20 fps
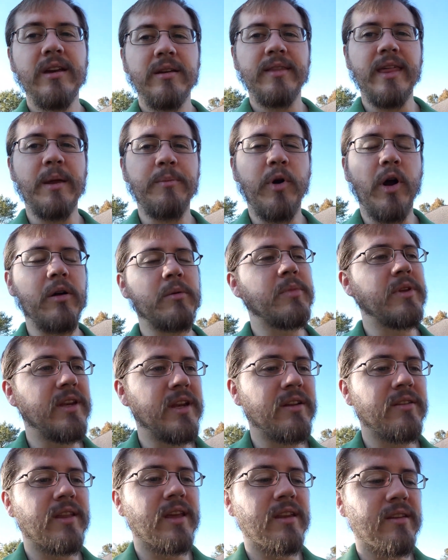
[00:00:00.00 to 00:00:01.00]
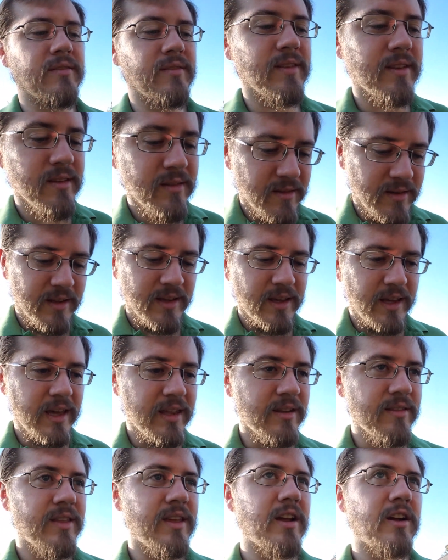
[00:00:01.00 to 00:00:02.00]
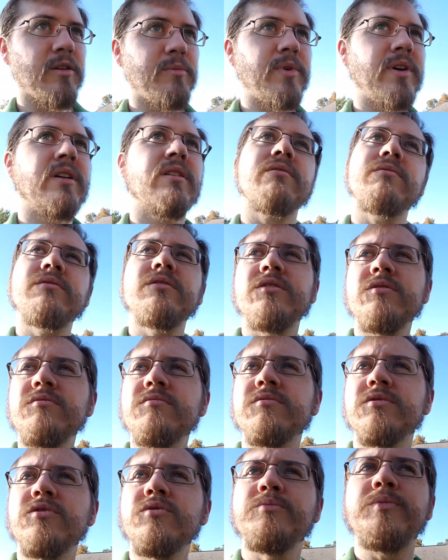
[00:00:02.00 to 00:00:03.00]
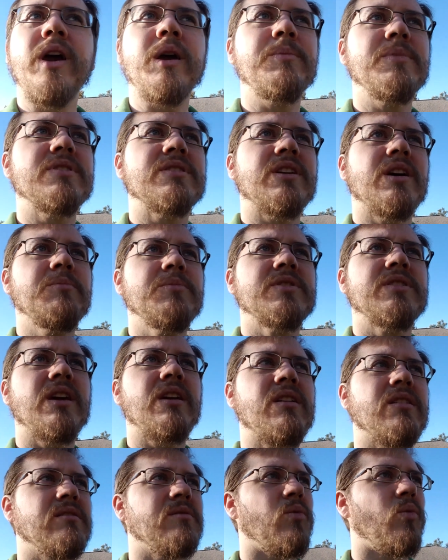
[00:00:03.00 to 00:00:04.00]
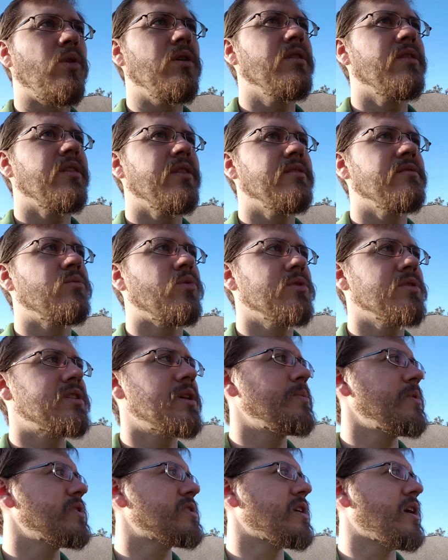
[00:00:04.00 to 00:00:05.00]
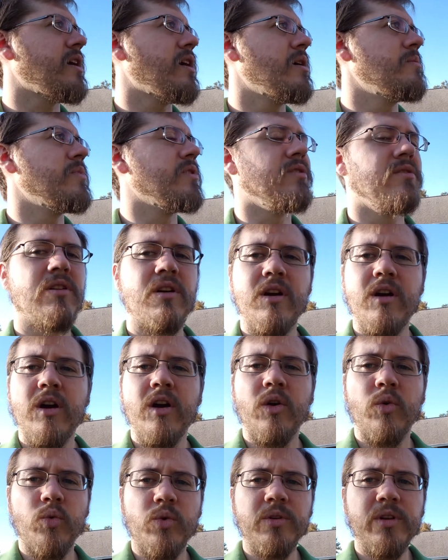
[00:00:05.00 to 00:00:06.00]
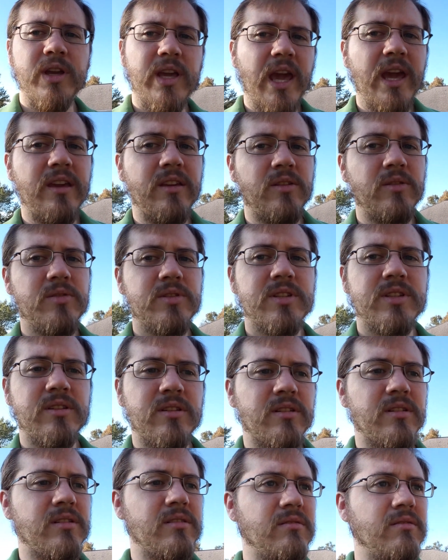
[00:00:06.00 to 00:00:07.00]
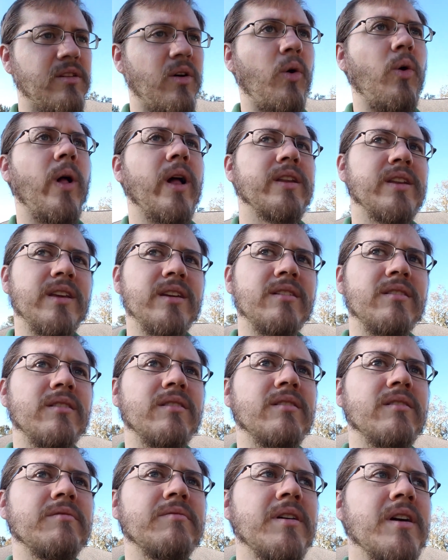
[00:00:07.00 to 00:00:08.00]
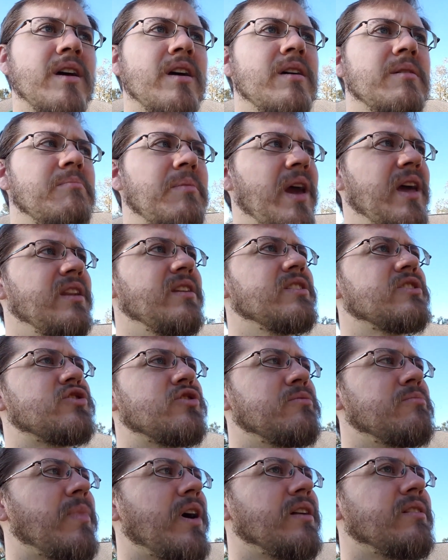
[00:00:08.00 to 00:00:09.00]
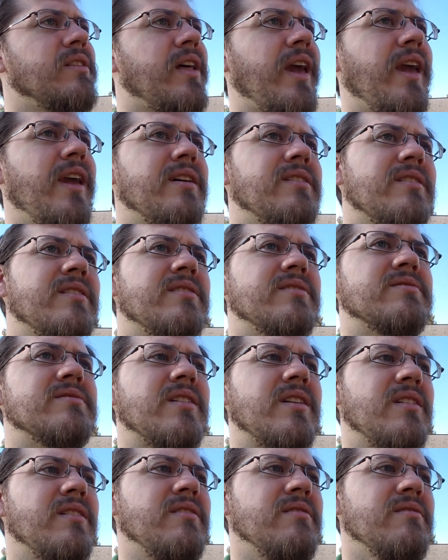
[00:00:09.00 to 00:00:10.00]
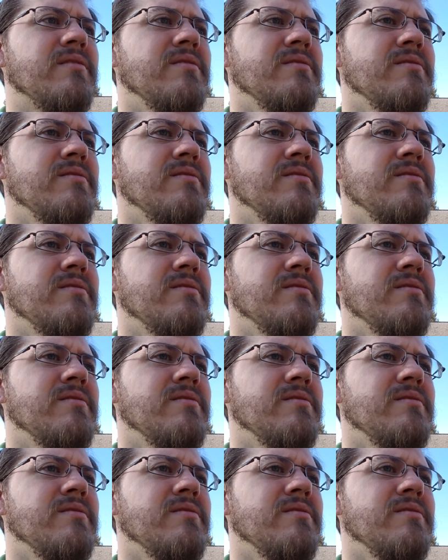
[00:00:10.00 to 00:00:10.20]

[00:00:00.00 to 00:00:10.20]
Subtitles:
that'd probably be near the end of the year. But do baby steps, taking it one step at a time, and really get used to the whole idea of managing my land as a